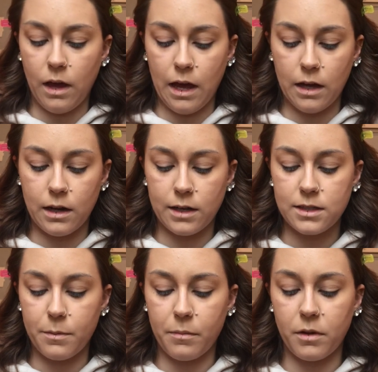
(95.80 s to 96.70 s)
Okay, next
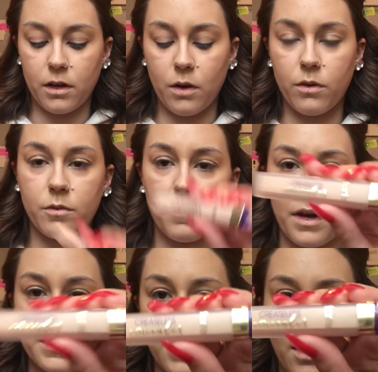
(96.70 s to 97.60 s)
up I'm going to go in with
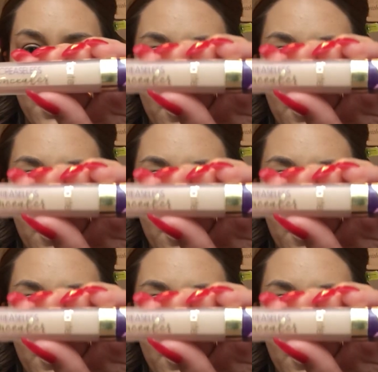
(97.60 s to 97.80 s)
my Tarte